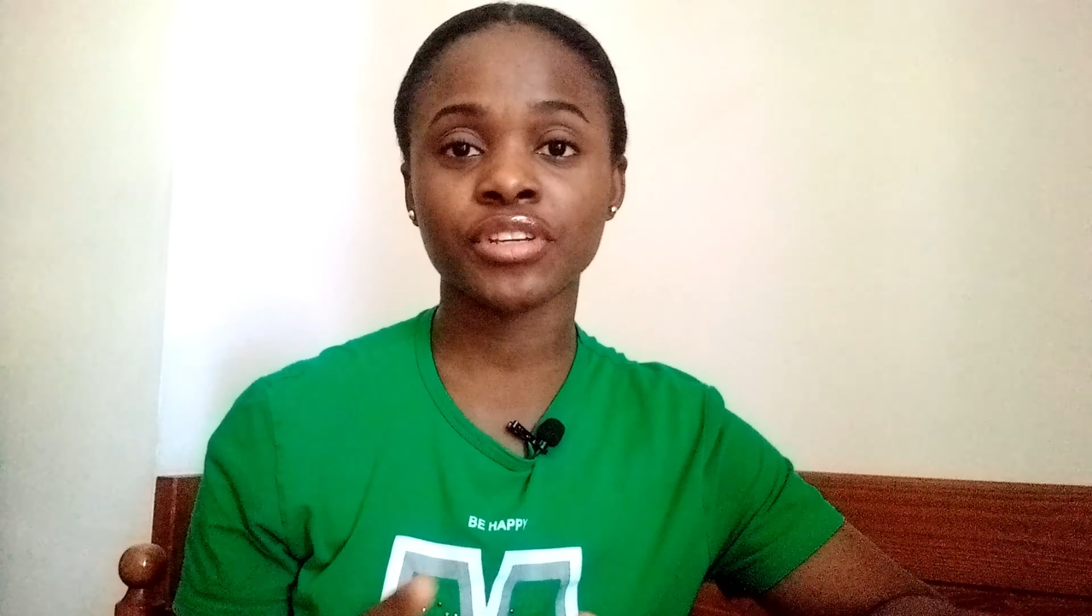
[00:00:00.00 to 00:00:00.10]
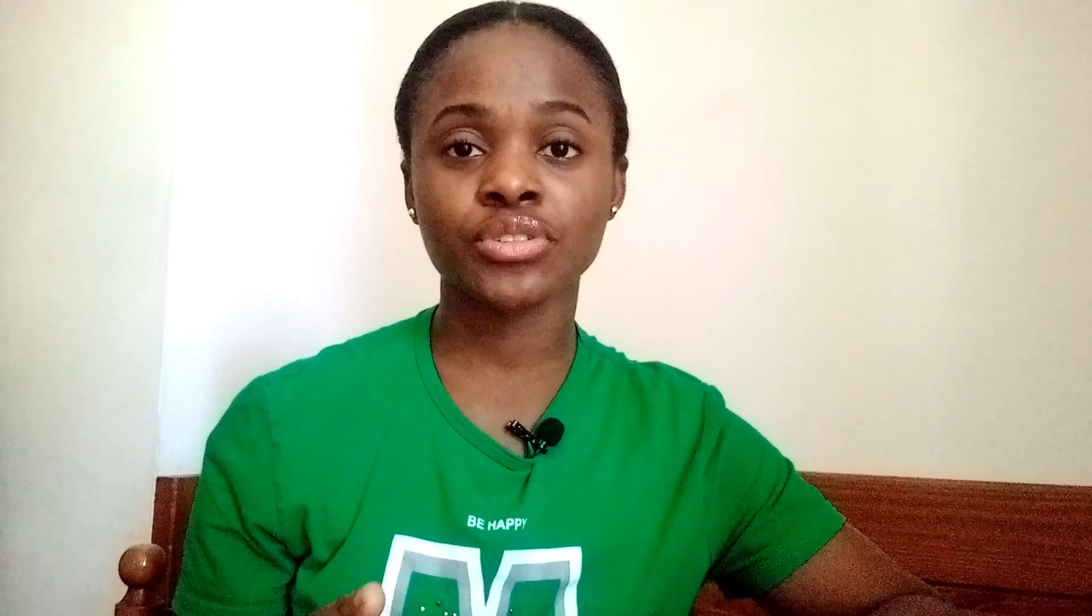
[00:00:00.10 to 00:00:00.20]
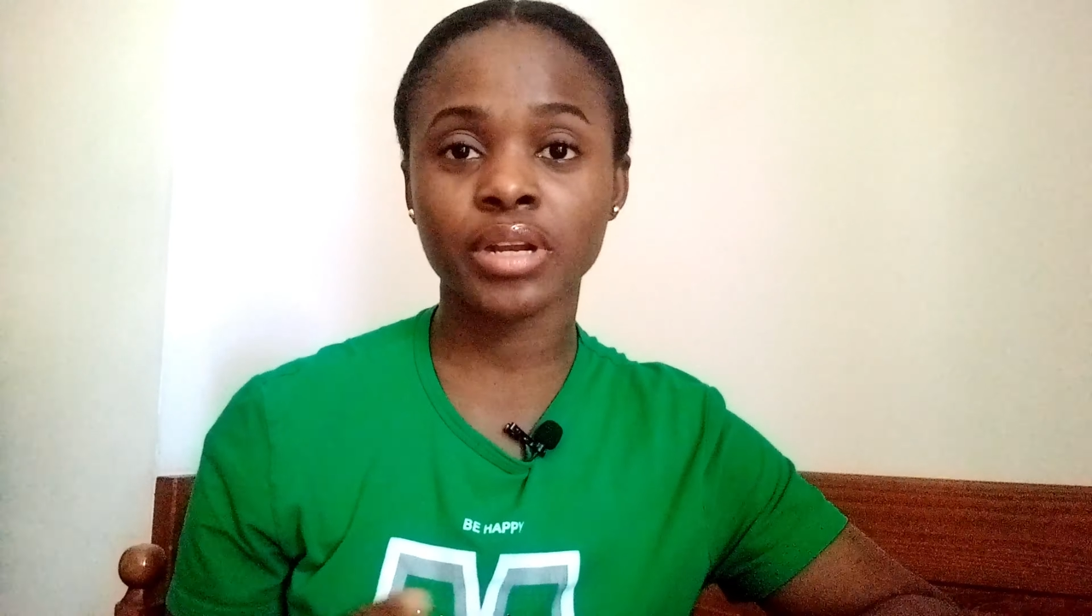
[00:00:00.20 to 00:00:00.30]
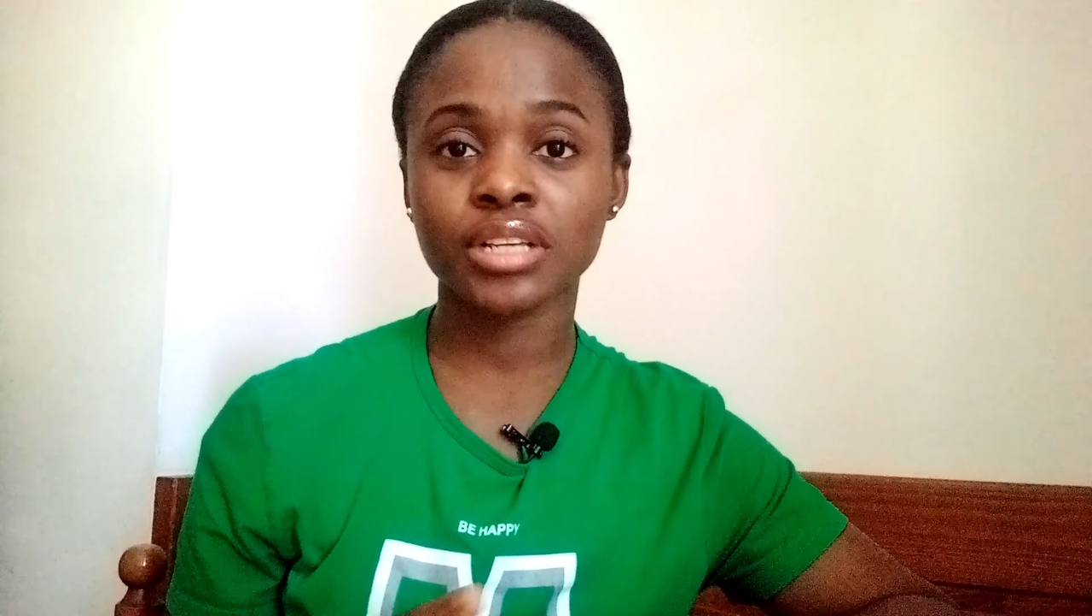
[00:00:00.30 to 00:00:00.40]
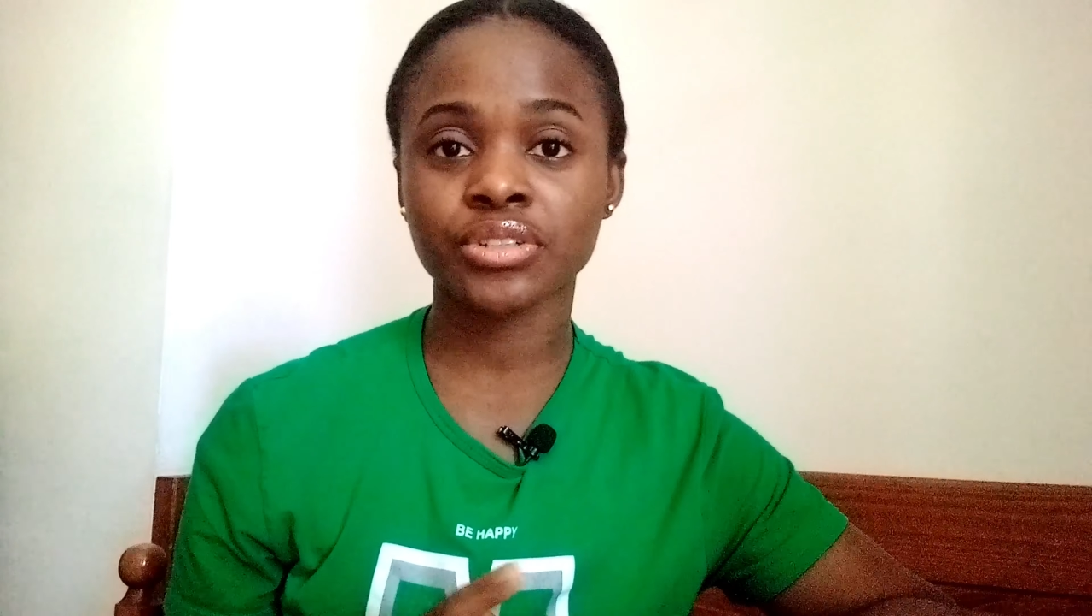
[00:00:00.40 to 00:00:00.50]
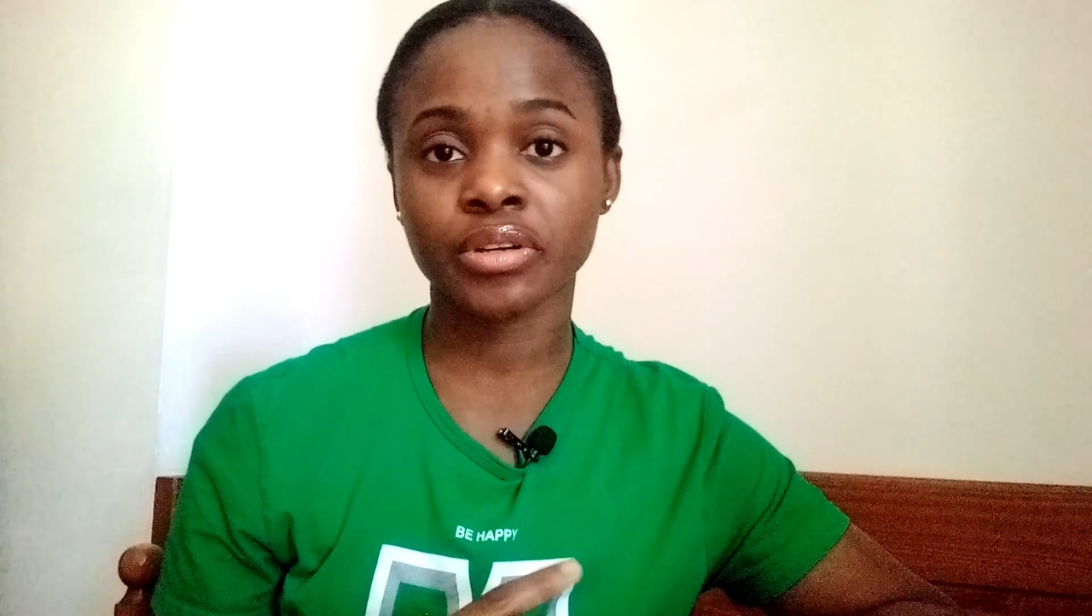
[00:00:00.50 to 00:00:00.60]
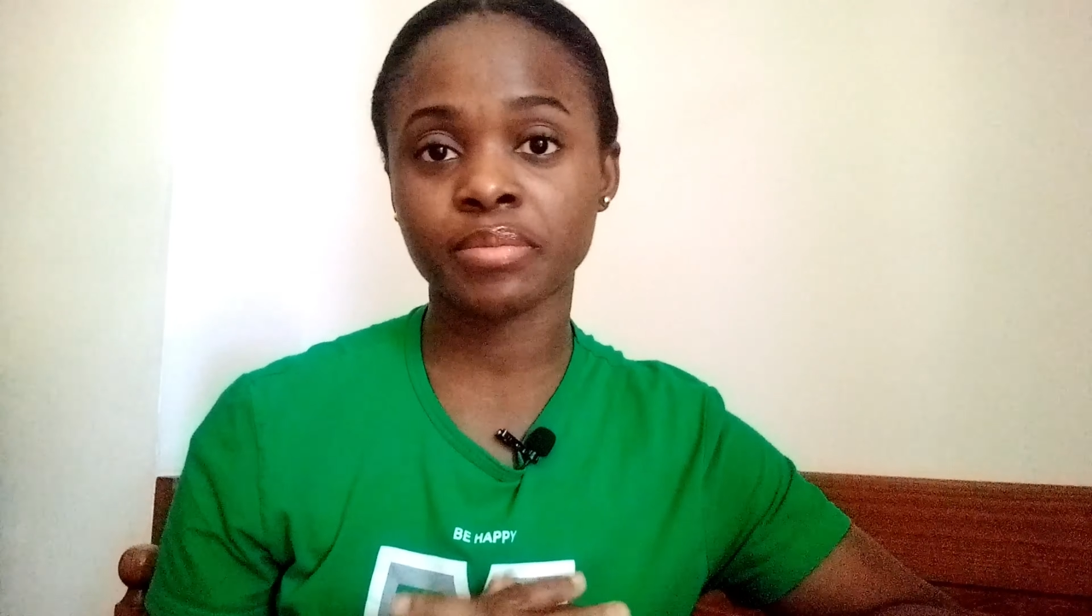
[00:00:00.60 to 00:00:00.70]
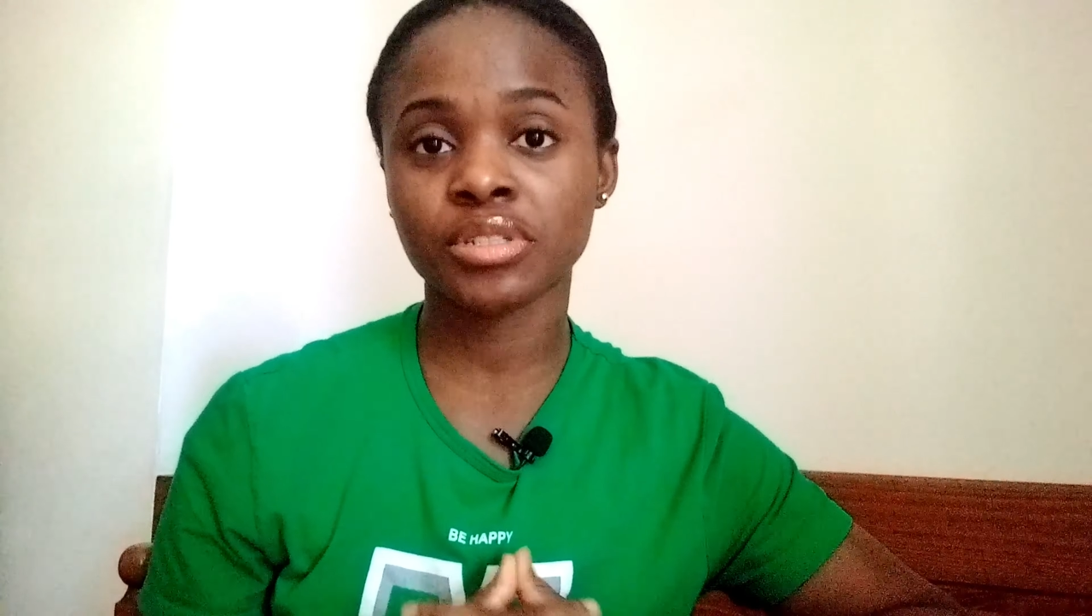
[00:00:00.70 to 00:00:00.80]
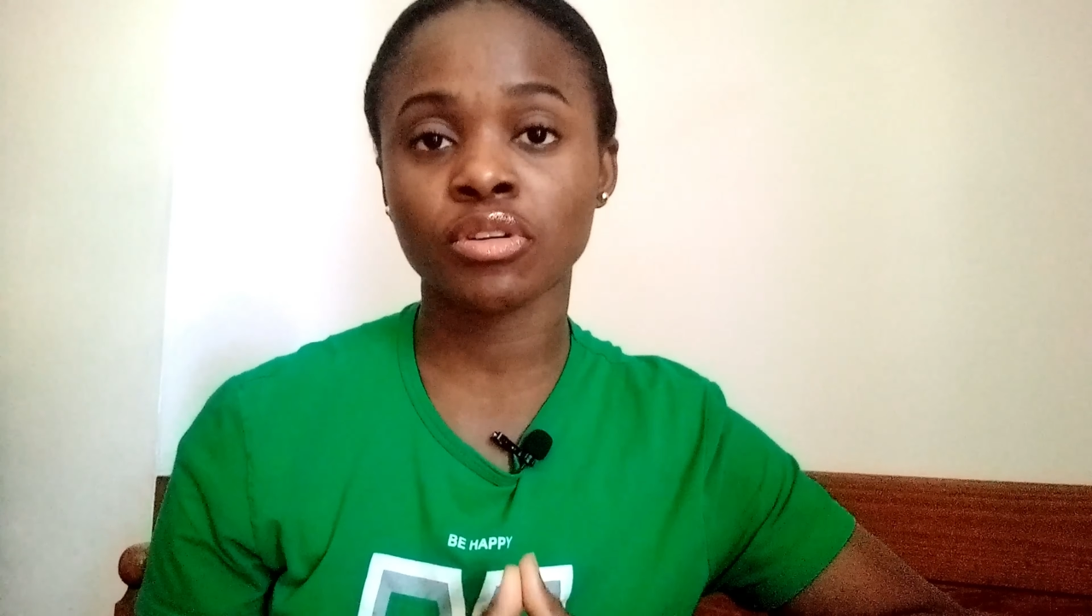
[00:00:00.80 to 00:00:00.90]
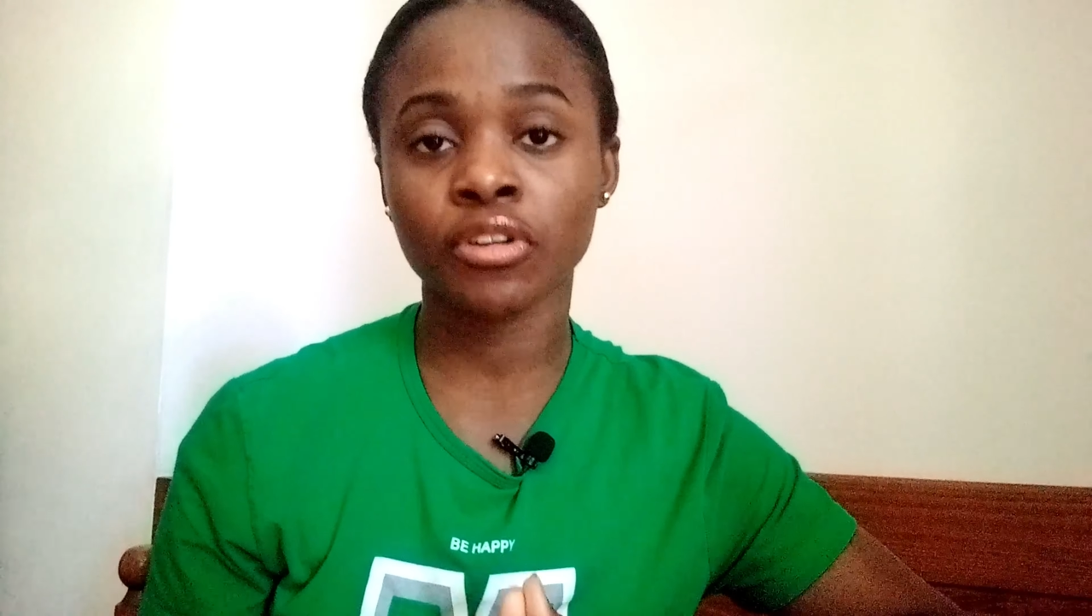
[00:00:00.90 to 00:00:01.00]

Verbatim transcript: transcript